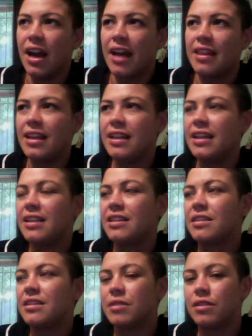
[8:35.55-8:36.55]
I think that
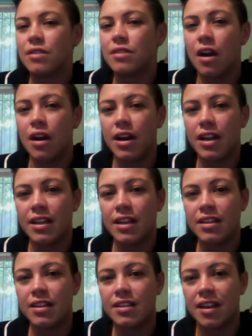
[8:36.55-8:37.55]
some of those
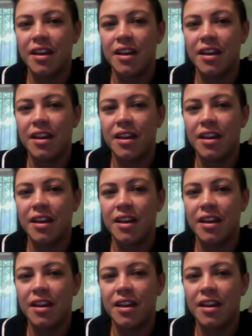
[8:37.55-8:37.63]
artists,